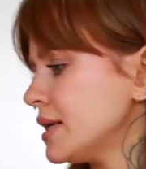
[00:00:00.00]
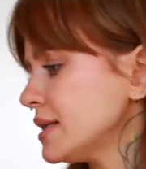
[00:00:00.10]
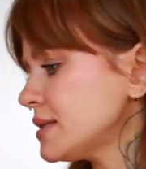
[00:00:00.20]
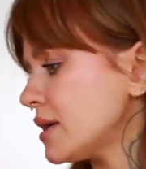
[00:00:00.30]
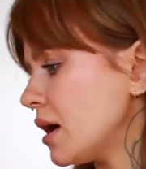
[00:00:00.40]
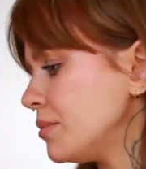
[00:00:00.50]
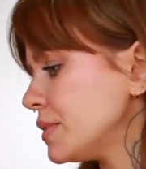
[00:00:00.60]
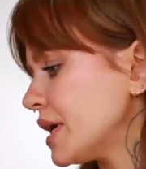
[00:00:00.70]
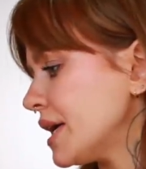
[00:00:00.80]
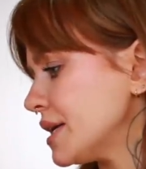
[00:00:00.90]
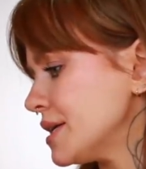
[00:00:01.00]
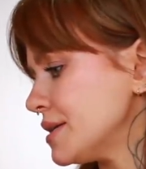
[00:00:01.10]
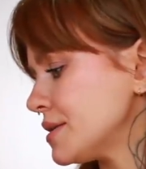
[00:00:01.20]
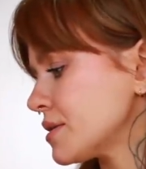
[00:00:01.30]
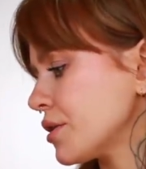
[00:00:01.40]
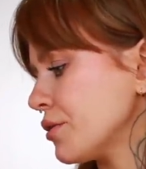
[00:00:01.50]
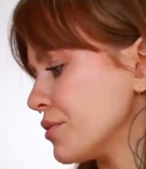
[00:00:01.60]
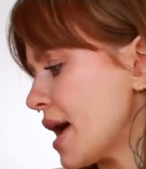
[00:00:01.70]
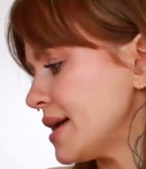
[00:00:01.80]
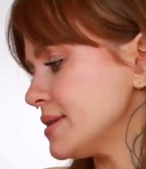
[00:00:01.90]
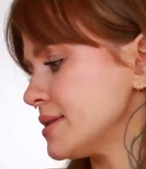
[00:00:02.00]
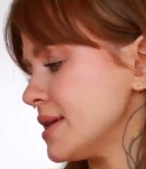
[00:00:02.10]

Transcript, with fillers: Next up is Korres.